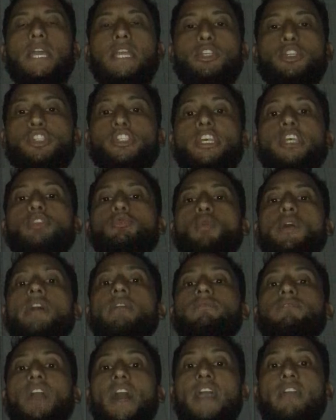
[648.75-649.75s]
just his way
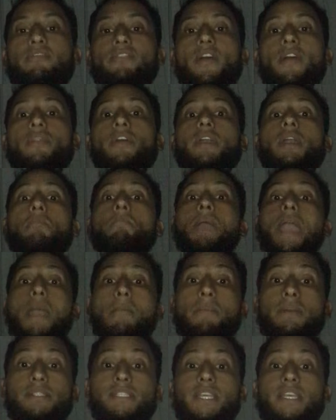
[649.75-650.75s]
of life and the
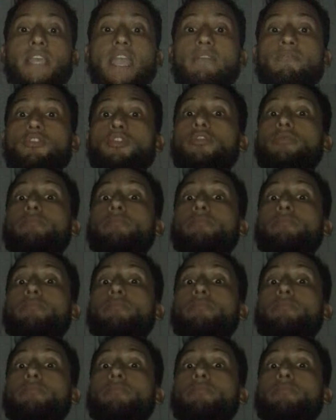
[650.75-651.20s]
commandments he gave you,